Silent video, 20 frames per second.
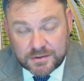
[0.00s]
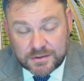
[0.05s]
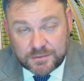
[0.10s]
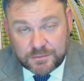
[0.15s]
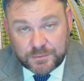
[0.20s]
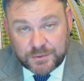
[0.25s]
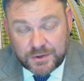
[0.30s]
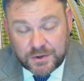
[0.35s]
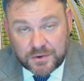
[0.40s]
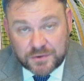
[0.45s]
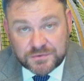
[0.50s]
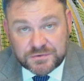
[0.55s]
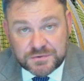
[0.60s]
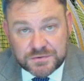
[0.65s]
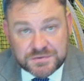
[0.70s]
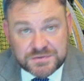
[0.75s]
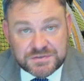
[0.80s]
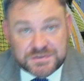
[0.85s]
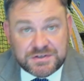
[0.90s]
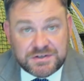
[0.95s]
And we
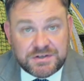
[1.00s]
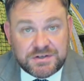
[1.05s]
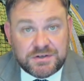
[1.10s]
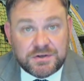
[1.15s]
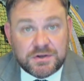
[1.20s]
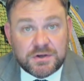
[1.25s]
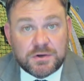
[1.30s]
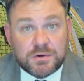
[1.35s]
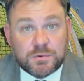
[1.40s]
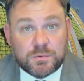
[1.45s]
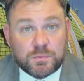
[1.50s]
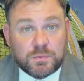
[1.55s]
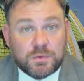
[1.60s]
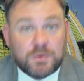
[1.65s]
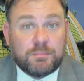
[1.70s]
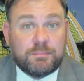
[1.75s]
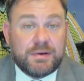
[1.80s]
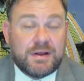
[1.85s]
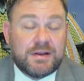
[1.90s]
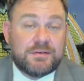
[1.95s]
also see
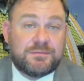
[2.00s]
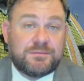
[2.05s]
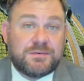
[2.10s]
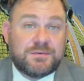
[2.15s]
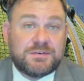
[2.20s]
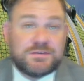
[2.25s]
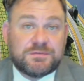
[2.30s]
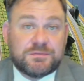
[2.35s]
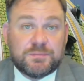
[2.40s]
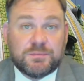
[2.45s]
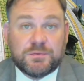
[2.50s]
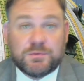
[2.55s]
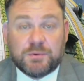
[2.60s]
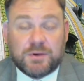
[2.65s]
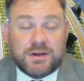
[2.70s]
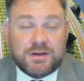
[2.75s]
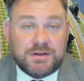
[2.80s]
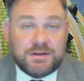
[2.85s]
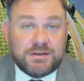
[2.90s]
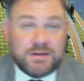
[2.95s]
real benefits from the
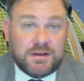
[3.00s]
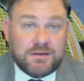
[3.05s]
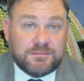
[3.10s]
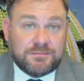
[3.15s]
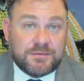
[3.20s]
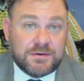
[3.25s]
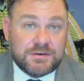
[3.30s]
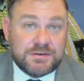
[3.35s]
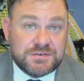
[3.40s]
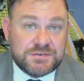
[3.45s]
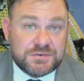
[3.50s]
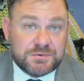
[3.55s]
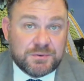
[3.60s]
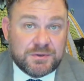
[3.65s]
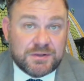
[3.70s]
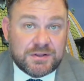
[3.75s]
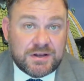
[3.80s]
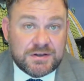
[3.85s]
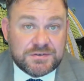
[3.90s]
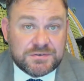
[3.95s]
rainy day fund as it
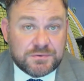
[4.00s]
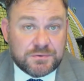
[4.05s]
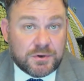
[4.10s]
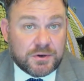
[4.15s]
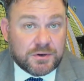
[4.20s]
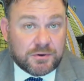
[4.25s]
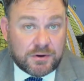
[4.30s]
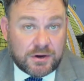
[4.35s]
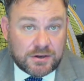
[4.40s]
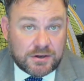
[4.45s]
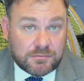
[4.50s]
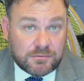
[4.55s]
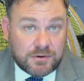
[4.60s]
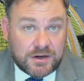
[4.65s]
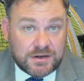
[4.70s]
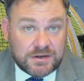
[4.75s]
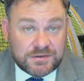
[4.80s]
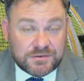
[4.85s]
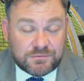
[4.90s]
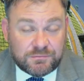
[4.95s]
relates to our credit
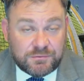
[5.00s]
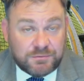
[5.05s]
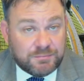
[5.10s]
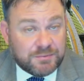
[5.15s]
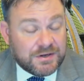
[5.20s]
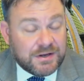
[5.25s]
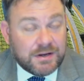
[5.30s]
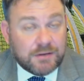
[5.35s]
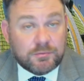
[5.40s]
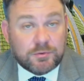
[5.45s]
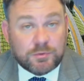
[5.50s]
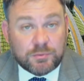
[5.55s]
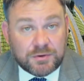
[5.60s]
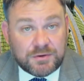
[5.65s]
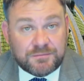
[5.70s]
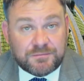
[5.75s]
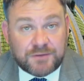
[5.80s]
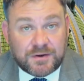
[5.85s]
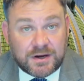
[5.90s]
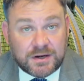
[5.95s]
ratings. We've been able to
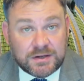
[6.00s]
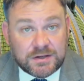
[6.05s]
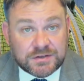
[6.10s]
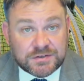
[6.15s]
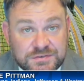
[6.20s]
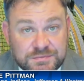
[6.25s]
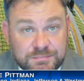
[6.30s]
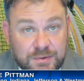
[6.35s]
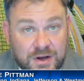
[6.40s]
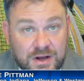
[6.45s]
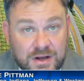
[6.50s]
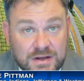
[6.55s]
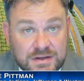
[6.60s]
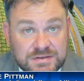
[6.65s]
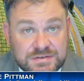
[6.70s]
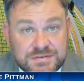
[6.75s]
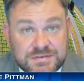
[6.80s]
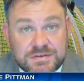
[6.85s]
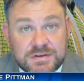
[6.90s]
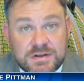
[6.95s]
refinance
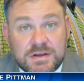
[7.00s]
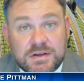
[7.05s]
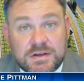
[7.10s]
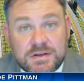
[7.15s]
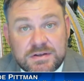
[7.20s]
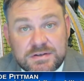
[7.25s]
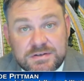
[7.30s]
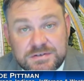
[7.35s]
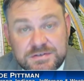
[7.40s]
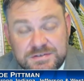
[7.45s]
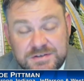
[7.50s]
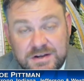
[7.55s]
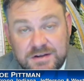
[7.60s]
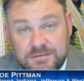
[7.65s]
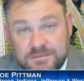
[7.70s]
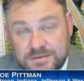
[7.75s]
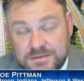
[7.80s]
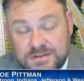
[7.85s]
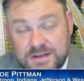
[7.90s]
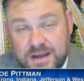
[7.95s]
bonds,
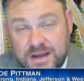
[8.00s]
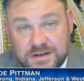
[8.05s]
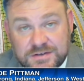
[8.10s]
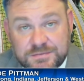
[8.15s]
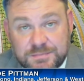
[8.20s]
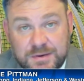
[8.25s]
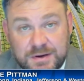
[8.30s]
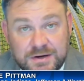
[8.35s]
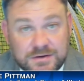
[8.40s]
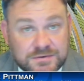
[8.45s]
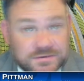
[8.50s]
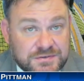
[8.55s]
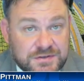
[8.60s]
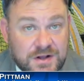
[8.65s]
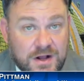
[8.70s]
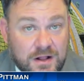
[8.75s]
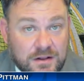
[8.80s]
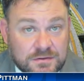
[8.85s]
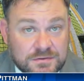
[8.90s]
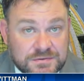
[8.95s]
save the taxpayers
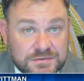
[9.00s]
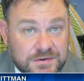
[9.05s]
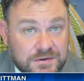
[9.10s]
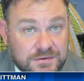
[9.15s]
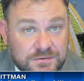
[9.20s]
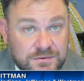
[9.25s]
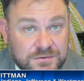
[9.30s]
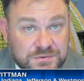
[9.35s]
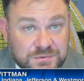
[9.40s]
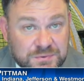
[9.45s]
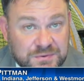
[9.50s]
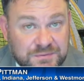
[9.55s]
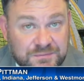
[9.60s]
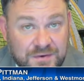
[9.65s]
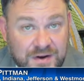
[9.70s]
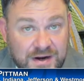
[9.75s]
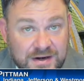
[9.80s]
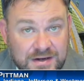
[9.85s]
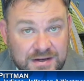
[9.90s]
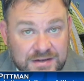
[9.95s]
dollars on those
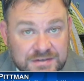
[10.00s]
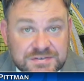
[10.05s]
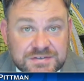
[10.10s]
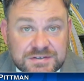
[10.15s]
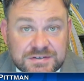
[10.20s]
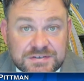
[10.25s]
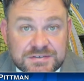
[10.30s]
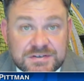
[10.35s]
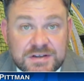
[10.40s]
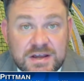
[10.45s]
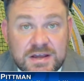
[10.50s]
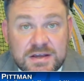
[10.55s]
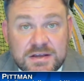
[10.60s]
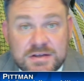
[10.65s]
refinancings.